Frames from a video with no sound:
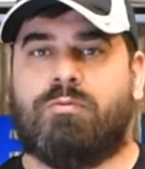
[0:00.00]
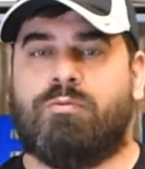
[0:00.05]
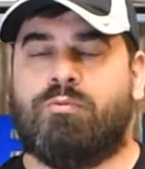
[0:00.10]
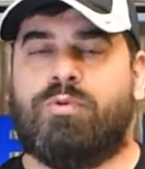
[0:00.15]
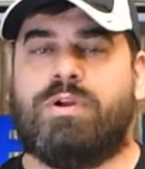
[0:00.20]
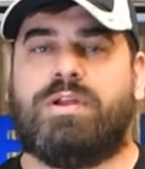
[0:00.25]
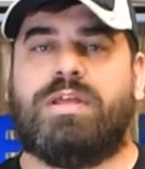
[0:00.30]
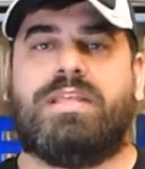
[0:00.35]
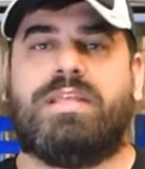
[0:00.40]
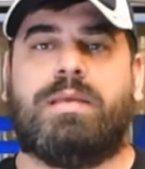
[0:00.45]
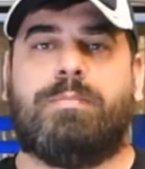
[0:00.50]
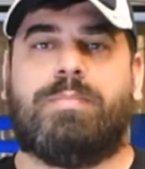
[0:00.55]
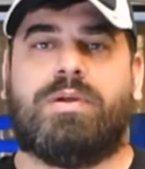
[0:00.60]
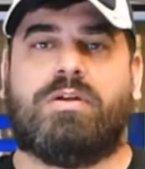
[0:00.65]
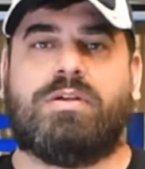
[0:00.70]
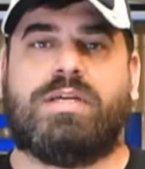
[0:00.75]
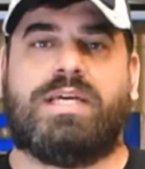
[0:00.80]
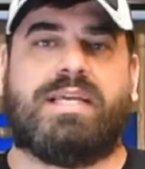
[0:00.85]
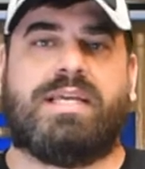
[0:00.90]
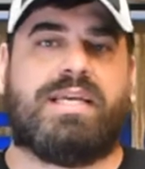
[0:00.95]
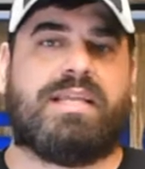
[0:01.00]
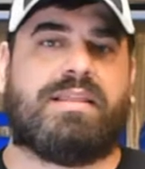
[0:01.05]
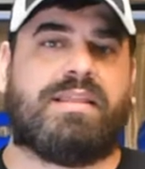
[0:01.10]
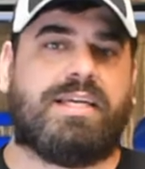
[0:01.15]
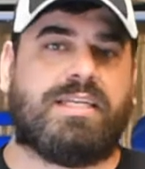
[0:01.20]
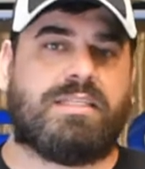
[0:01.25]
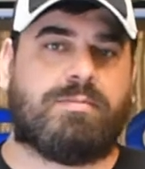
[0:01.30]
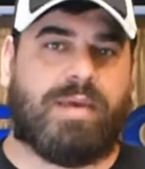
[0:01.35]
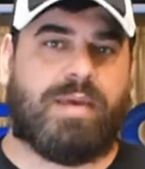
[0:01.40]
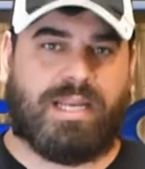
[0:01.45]
really the ability to get
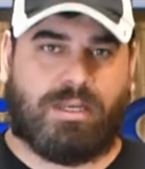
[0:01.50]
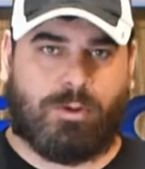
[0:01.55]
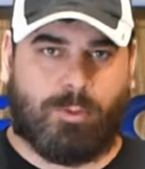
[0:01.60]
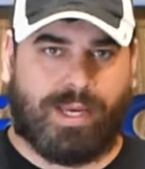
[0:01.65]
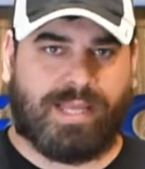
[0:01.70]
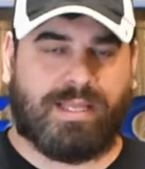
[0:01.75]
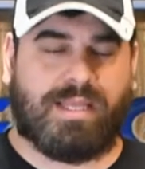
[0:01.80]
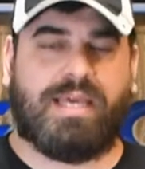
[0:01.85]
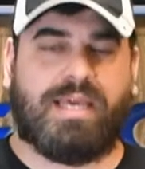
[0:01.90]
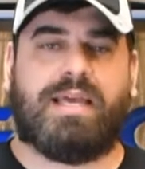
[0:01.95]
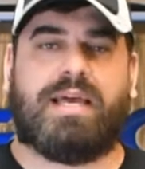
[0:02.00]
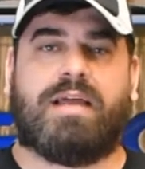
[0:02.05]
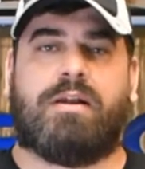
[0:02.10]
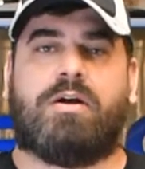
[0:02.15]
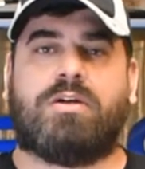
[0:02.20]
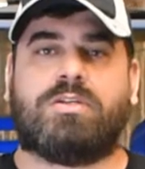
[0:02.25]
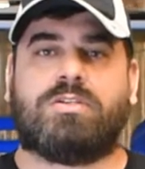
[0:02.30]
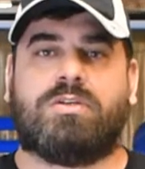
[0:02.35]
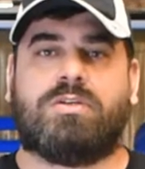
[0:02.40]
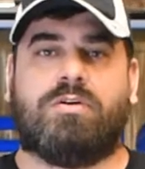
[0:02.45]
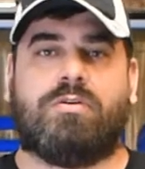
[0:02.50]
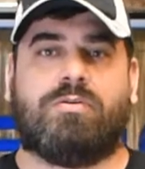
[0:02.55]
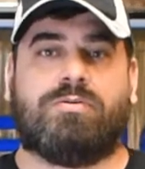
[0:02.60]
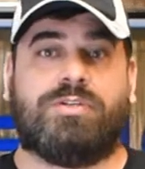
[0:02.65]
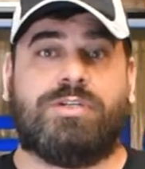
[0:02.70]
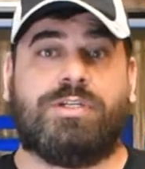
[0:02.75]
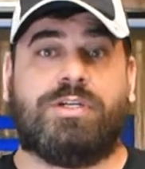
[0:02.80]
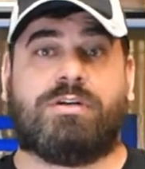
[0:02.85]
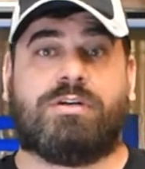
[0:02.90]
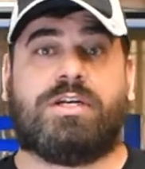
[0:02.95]
things made quickly and also
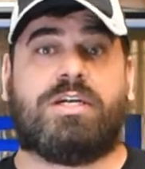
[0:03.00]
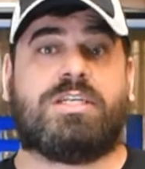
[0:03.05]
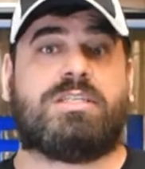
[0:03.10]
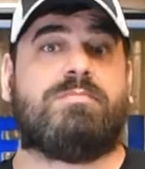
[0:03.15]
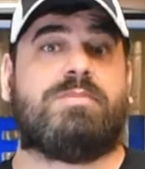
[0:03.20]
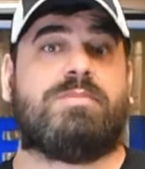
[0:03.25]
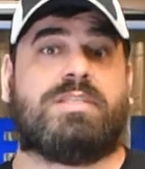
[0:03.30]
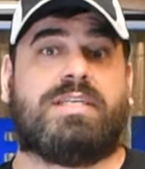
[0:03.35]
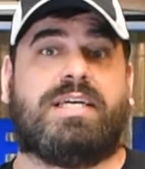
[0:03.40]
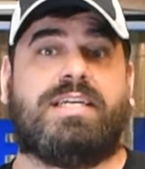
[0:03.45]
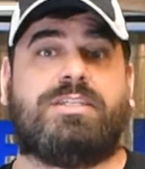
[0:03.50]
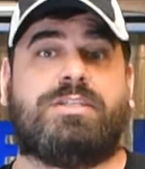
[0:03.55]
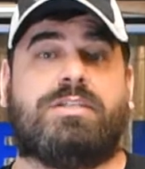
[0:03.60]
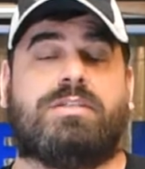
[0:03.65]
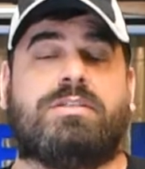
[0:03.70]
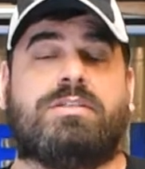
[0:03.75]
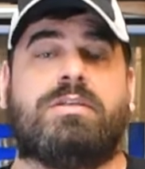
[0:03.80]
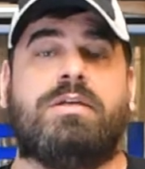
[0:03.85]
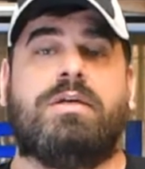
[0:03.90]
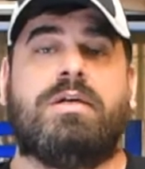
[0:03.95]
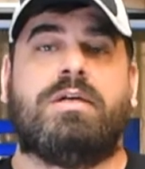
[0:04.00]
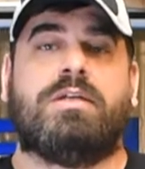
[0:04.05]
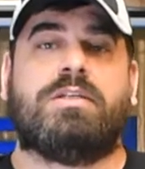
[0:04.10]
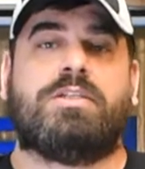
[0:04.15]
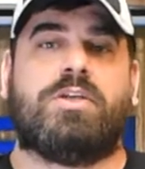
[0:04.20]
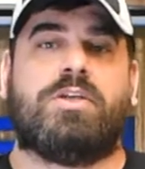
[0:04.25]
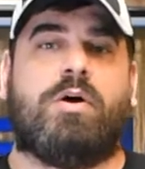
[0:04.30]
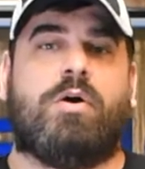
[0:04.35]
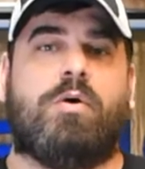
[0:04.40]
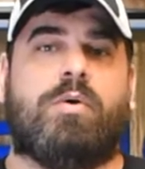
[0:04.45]
to your customizations.
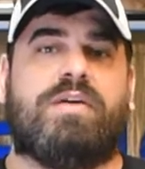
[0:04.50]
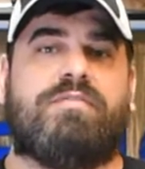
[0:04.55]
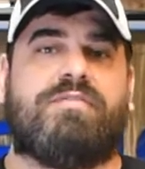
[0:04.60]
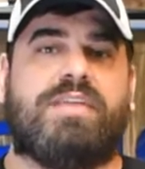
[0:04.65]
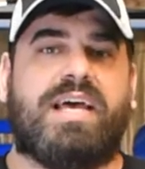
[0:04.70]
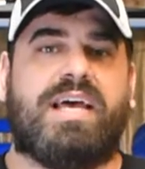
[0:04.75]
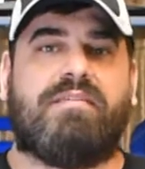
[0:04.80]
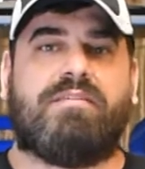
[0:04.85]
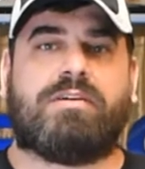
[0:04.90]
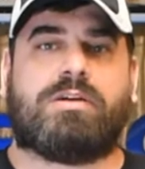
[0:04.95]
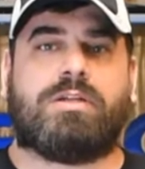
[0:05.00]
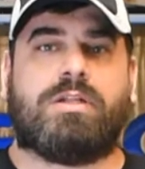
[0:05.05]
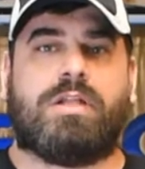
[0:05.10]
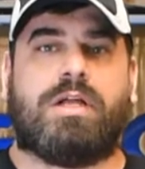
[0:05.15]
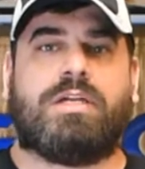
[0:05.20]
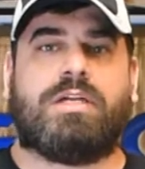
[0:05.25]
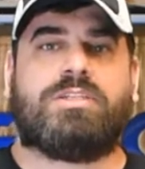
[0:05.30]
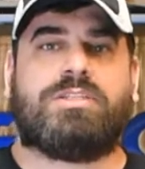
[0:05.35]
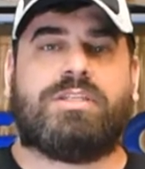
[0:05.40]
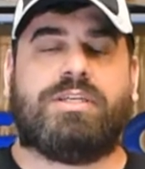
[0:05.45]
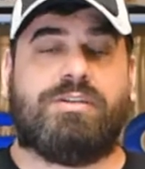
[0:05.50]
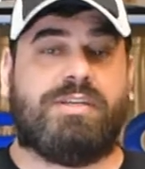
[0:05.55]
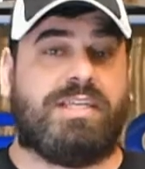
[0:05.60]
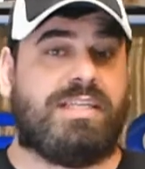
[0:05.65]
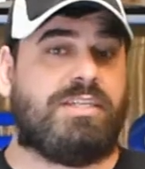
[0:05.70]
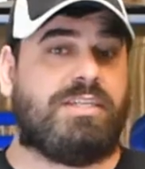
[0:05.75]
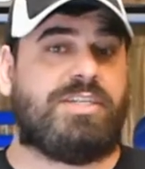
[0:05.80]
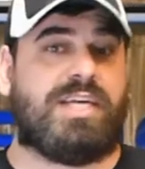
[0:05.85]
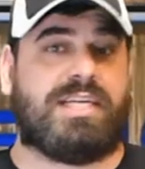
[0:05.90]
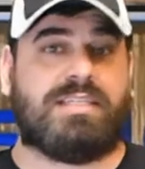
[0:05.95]
So if they have a clutch that you
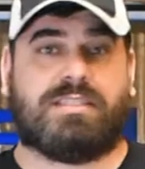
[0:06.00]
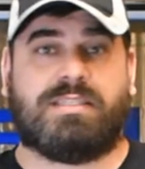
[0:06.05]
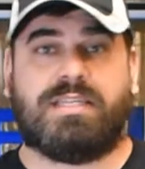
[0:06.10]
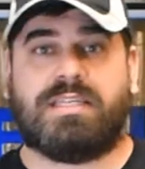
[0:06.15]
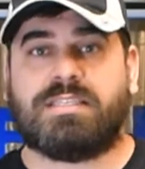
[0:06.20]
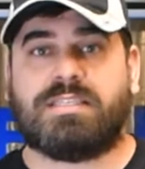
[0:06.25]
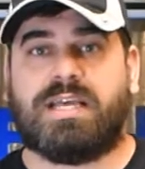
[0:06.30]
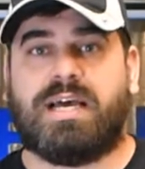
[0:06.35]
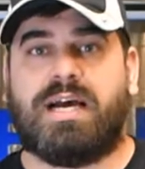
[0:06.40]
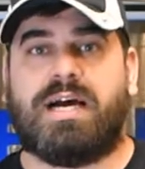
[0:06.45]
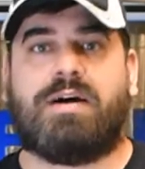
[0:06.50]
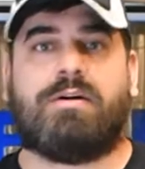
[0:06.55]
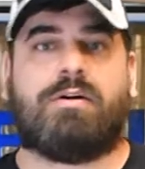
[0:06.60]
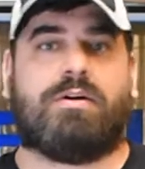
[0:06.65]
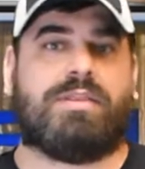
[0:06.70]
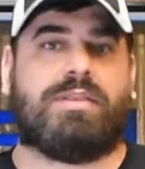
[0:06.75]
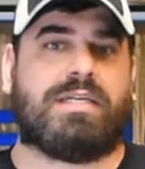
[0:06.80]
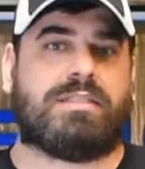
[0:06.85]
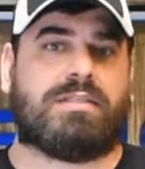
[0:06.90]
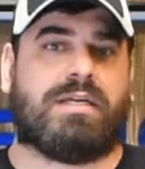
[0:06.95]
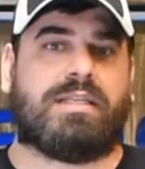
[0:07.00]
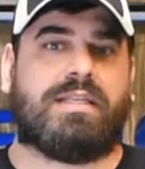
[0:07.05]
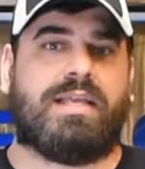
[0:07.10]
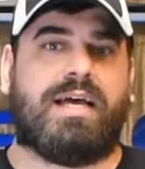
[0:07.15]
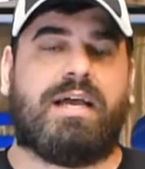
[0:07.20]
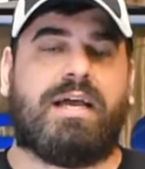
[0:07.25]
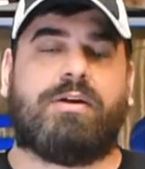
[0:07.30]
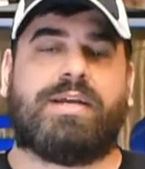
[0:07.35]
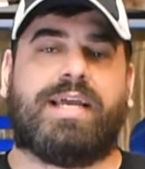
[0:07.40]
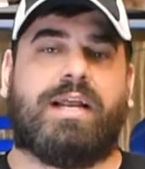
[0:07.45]
need to change a disc out or things like
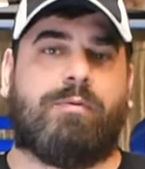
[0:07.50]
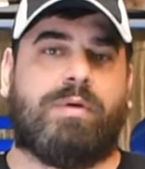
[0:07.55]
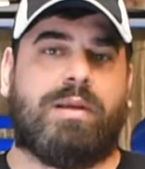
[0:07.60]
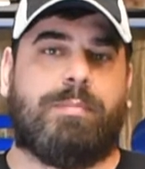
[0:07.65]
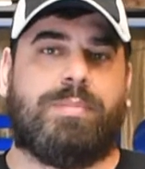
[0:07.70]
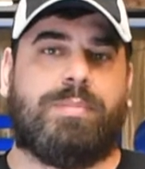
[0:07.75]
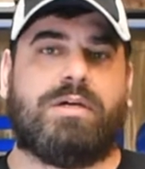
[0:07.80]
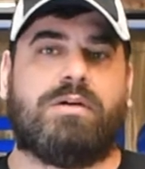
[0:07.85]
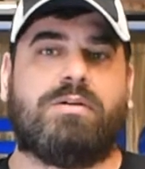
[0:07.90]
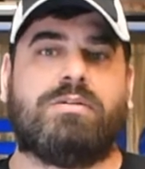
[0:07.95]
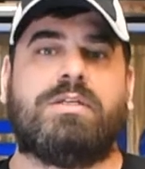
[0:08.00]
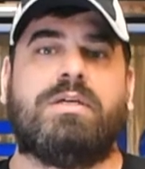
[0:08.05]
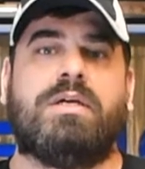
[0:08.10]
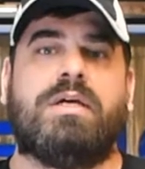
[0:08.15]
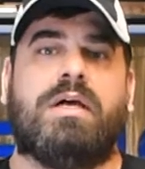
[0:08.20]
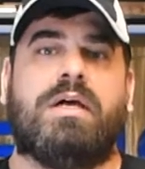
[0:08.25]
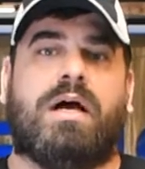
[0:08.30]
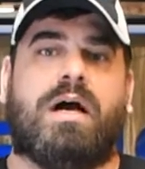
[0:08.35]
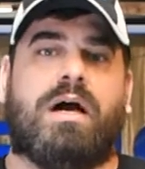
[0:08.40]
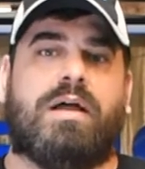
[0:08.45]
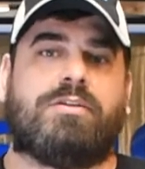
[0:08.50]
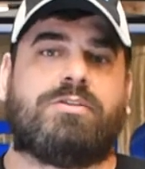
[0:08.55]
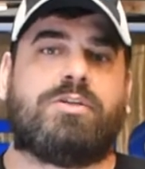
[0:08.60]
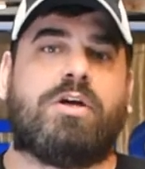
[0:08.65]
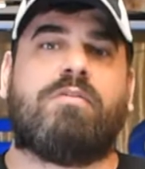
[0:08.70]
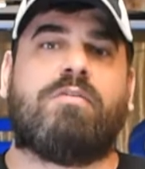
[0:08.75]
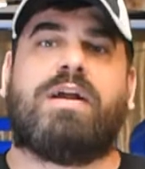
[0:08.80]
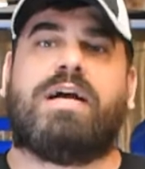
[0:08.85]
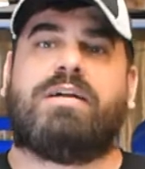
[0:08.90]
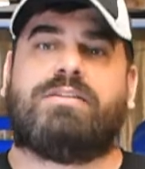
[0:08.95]
that or get rebuilt, the
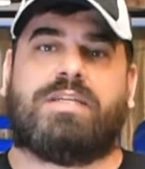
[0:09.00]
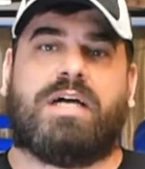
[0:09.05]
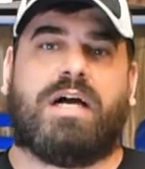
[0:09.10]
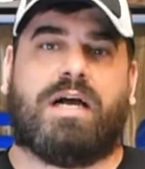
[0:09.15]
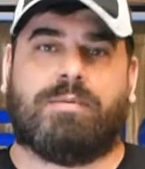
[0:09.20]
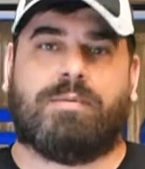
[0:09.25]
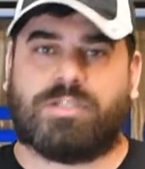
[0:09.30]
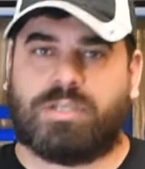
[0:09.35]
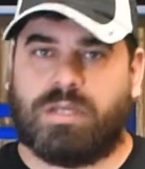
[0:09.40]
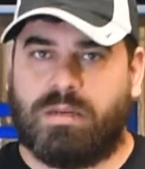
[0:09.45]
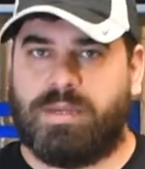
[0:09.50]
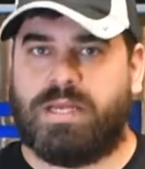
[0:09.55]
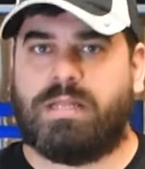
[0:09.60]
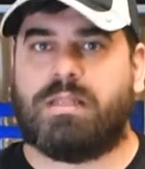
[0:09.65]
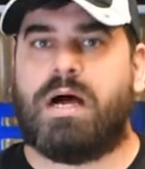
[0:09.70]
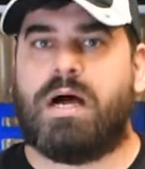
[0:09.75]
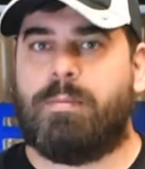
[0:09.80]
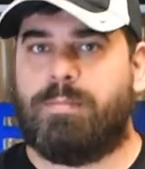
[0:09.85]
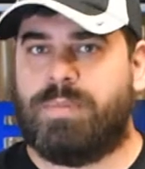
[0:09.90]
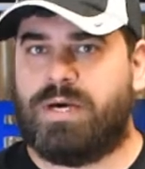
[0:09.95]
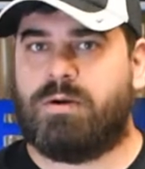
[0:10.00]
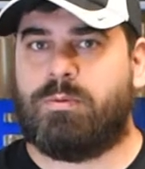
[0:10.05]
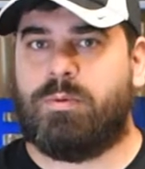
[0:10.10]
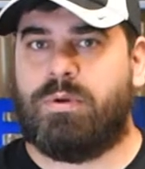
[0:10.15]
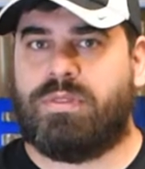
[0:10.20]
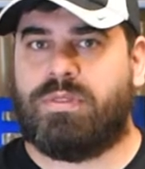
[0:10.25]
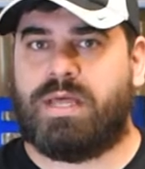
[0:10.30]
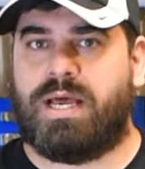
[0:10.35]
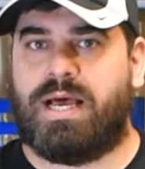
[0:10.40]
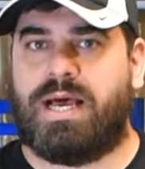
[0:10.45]
turnaround time is going to be a lot better
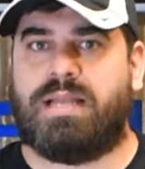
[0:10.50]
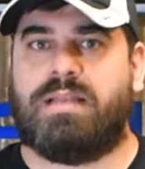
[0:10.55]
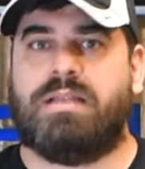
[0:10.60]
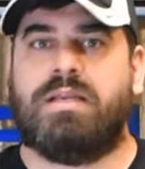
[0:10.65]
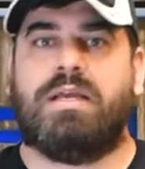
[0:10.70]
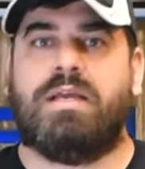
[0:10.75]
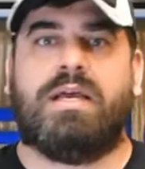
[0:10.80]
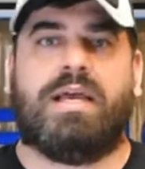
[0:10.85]
with that.